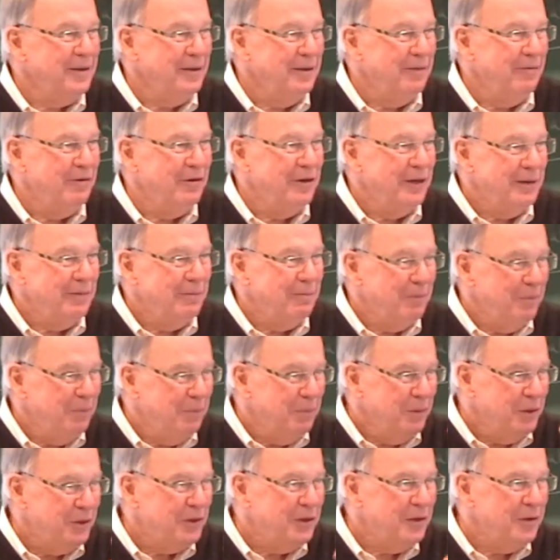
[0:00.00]
a very
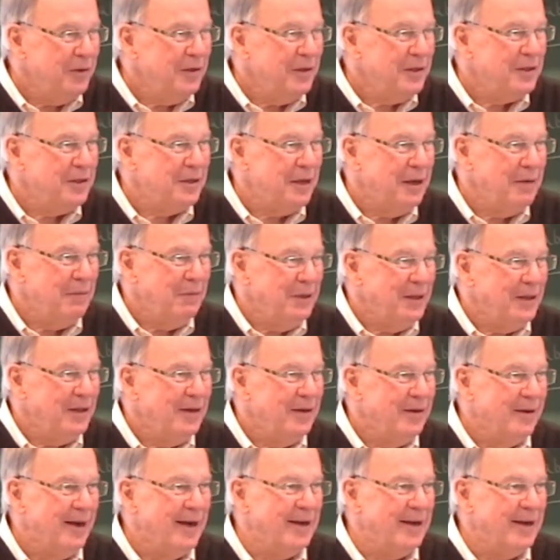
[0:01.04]
mysterious statement there.